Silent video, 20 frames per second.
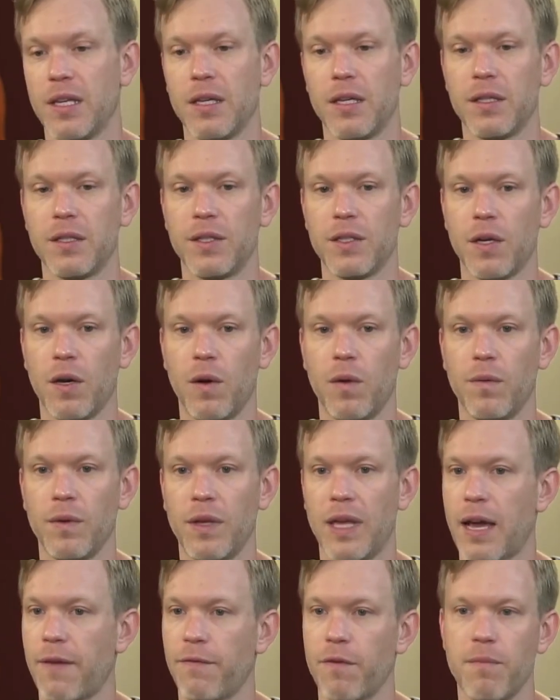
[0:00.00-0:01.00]
So
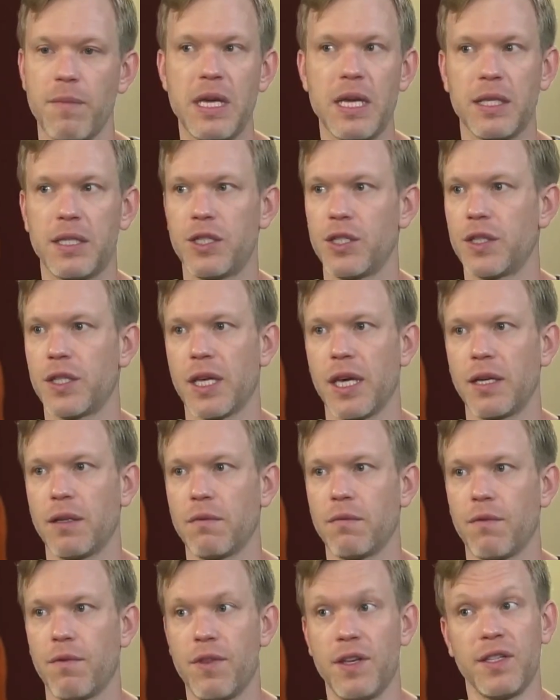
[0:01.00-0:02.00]
yeah, for me, it's just
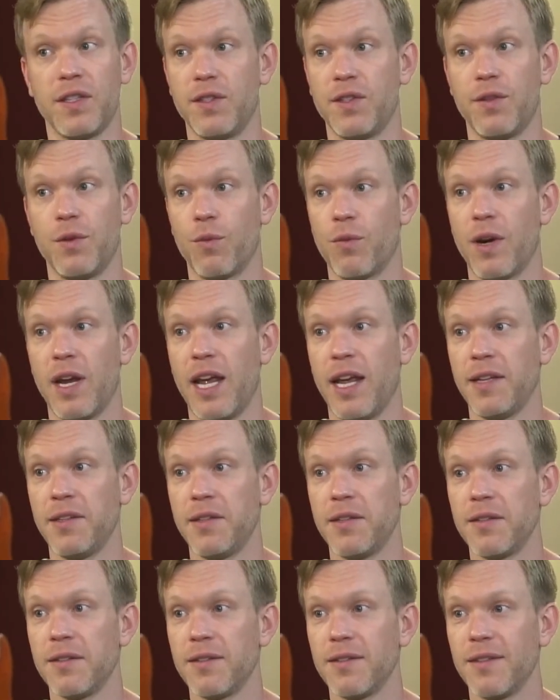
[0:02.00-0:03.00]
like, this is the
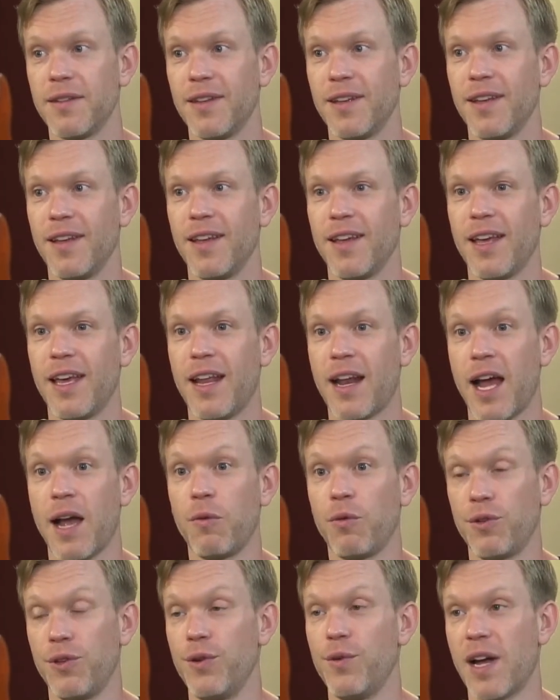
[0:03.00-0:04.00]
rate. Yep. And
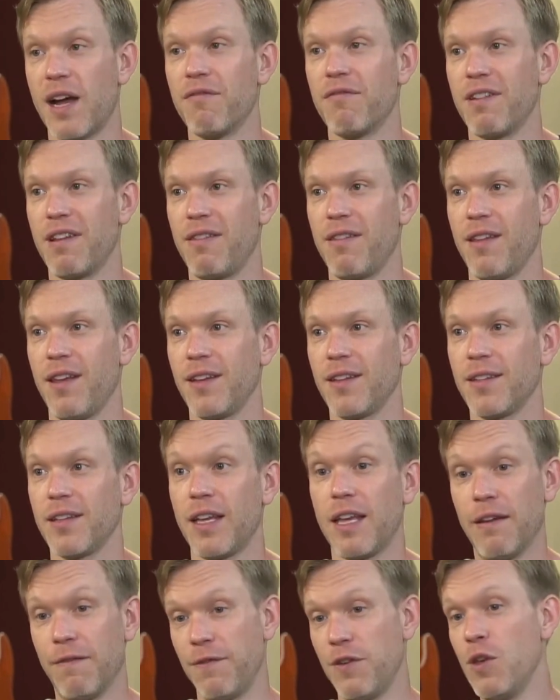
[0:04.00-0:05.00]
I will do
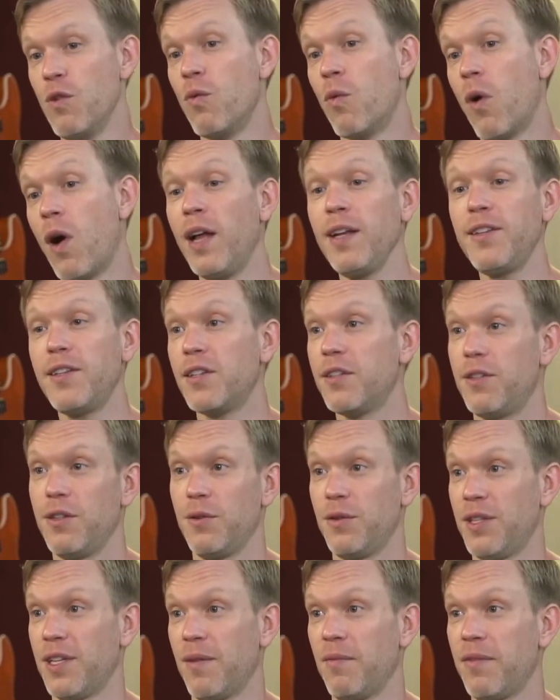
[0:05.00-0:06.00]
everything. If yep. you want to
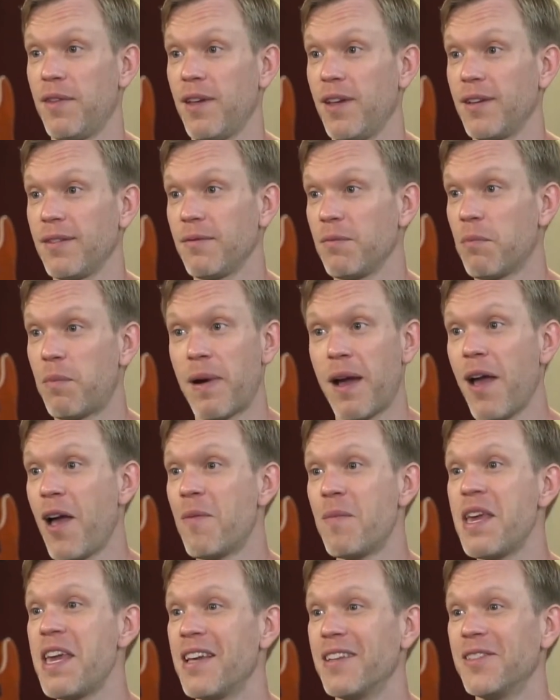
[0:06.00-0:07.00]
do something, by yeah.
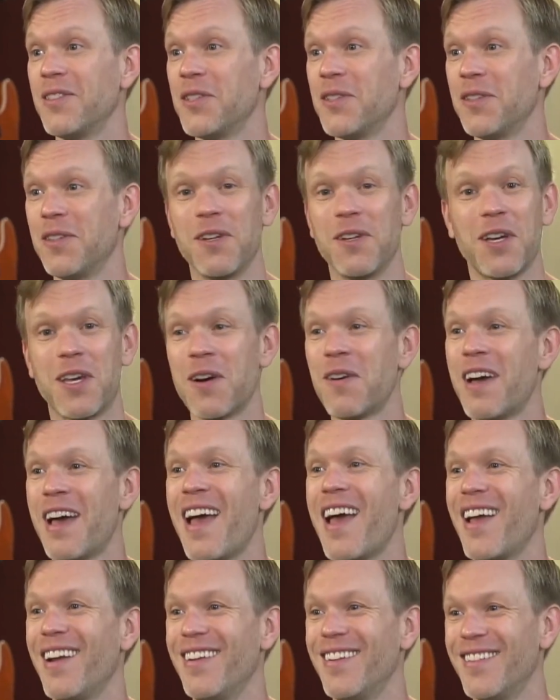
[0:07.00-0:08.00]
all means, sure, sure, go
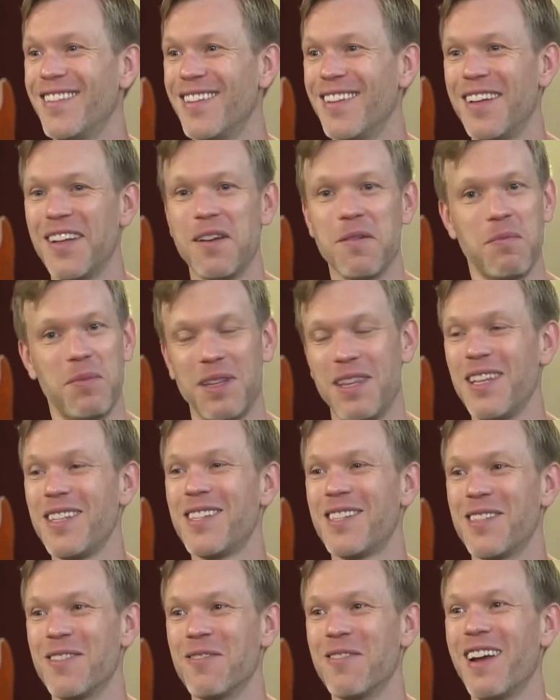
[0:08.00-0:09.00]
ahead. Yep. But
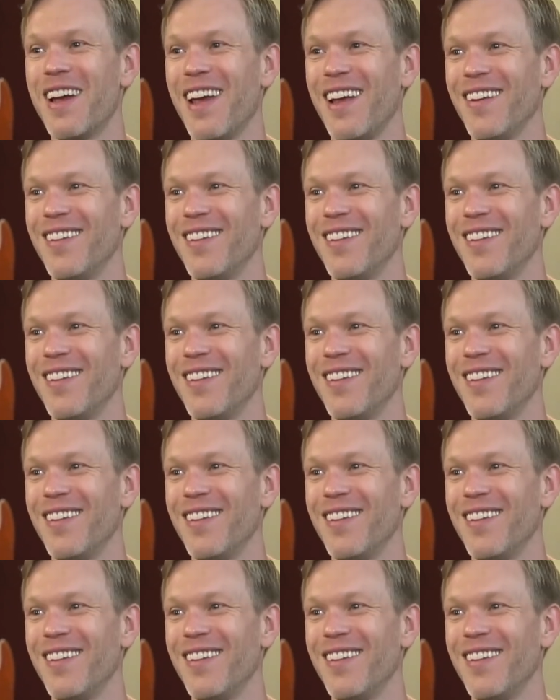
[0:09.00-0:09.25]
this is the rate.